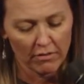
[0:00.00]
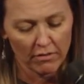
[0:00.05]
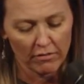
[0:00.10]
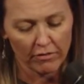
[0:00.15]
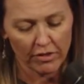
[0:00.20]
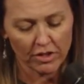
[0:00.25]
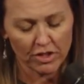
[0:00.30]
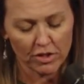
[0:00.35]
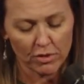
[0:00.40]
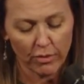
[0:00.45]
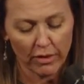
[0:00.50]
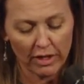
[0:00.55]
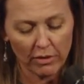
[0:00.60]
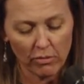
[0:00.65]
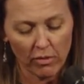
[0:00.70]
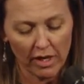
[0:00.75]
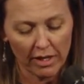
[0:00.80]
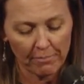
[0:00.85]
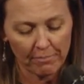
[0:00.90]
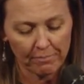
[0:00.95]
Verse
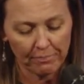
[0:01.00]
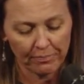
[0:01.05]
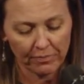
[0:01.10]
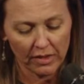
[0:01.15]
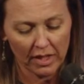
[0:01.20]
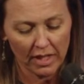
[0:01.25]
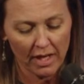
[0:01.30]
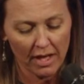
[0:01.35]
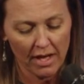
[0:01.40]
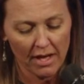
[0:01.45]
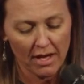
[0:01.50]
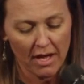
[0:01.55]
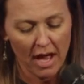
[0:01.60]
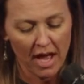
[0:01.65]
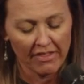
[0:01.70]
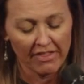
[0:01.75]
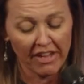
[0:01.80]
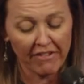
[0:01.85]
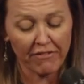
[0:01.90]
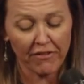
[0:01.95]
21,
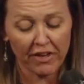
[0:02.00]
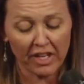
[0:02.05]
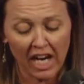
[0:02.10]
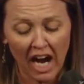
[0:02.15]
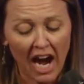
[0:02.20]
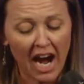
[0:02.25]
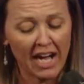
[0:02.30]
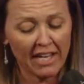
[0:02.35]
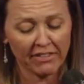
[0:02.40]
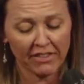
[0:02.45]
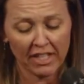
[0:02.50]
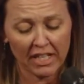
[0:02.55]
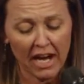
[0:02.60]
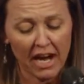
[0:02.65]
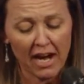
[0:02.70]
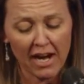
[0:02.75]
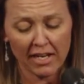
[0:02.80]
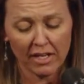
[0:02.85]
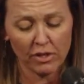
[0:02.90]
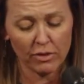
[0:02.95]
they forgot the
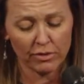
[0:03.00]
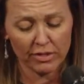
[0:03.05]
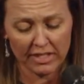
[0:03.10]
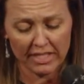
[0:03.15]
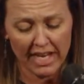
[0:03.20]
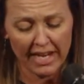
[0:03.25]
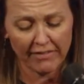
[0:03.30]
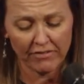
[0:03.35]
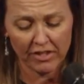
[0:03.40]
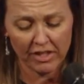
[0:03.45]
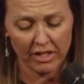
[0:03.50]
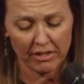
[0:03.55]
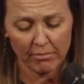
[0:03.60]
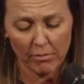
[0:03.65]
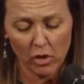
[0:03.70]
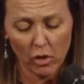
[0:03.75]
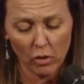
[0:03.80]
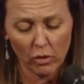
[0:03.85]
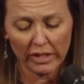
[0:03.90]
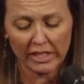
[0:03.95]
God who saved them,
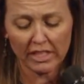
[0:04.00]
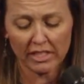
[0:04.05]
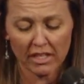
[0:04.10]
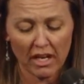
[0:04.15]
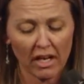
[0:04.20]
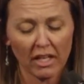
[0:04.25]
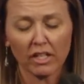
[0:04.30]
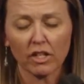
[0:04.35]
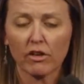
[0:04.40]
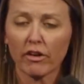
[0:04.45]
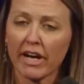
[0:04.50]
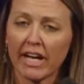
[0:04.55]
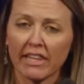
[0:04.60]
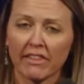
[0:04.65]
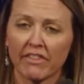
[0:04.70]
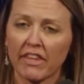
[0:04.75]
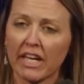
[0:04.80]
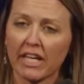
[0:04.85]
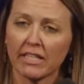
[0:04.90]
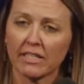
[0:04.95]
who had done great
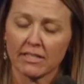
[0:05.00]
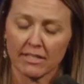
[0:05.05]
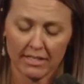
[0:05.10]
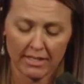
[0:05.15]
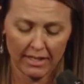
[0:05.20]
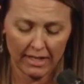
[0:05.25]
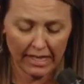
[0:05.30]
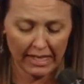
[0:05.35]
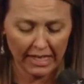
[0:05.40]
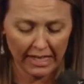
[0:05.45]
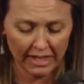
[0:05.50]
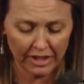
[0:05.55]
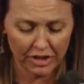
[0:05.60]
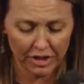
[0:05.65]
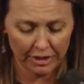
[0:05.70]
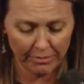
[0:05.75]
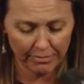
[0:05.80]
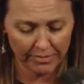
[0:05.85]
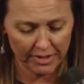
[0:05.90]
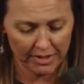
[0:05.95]
things in
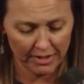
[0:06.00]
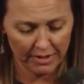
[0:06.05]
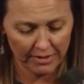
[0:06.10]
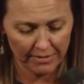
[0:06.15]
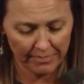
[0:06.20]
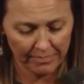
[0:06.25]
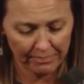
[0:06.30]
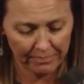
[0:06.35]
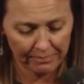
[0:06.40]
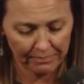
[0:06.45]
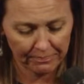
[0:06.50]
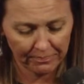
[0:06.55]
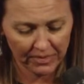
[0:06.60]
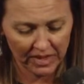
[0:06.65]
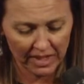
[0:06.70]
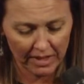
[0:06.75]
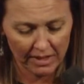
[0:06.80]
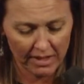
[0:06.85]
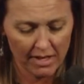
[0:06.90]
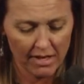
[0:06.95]
Egypt.
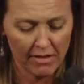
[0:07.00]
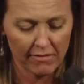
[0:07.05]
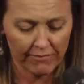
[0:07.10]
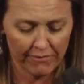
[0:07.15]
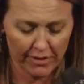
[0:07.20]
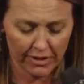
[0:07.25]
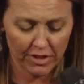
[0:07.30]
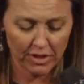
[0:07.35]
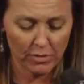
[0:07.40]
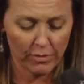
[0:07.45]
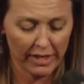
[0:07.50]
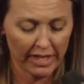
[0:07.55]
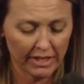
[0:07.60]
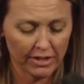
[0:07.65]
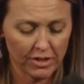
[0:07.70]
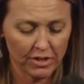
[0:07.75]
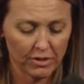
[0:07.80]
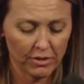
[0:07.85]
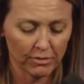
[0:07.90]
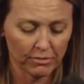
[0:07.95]
Verse
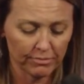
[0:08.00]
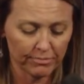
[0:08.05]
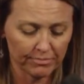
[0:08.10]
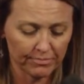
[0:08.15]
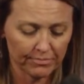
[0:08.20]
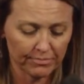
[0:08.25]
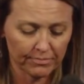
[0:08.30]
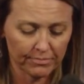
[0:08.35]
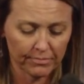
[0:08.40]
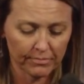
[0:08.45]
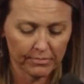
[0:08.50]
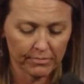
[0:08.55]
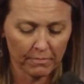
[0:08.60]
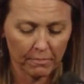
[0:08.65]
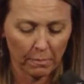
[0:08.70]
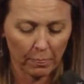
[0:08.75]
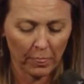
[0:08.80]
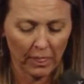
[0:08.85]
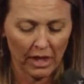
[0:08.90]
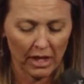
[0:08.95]
22,
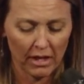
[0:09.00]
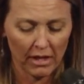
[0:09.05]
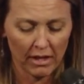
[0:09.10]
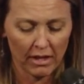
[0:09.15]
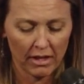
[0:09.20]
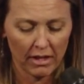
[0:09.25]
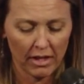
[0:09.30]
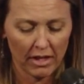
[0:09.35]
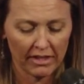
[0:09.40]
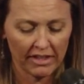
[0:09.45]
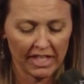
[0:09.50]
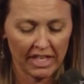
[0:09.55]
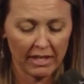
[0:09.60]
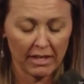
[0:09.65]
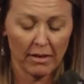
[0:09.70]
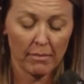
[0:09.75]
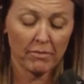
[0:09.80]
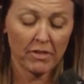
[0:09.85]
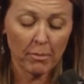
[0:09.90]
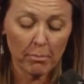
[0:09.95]

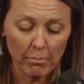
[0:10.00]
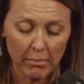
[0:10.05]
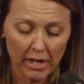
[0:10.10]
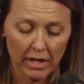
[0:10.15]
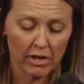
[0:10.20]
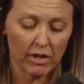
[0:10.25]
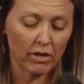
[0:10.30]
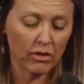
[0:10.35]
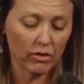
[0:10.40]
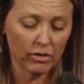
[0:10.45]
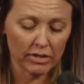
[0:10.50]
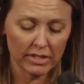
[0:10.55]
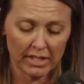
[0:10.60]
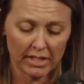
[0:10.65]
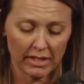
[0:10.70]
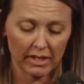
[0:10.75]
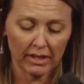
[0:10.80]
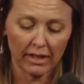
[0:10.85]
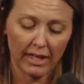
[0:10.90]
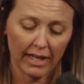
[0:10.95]
the miracles
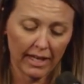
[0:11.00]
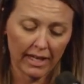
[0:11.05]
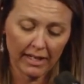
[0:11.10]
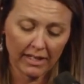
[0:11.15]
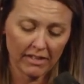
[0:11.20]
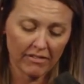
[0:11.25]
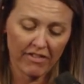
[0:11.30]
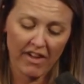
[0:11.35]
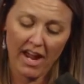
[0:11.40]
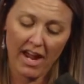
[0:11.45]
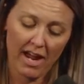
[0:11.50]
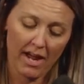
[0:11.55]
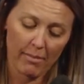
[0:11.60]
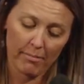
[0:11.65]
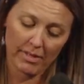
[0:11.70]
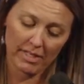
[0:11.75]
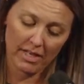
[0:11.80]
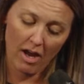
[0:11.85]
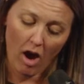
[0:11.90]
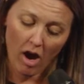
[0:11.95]
in the land of
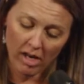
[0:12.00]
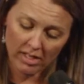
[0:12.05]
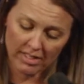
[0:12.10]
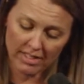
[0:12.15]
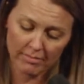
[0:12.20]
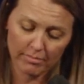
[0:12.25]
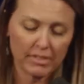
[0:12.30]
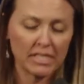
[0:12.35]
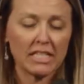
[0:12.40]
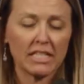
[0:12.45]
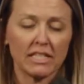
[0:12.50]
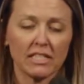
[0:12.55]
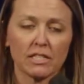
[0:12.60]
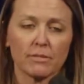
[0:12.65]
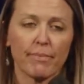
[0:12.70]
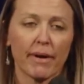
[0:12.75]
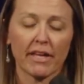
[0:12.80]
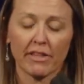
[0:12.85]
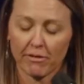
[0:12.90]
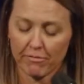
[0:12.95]
Ham and awesome
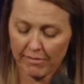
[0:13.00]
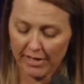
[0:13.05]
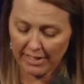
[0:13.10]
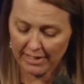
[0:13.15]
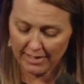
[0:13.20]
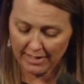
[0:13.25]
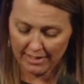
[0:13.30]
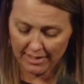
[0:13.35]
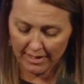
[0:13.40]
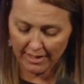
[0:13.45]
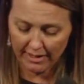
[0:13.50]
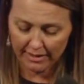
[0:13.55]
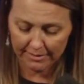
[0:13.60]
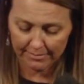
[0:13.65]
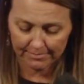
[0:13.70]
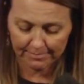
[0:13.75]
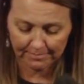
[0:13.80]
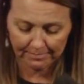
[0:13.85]
deeds by the Red Sea.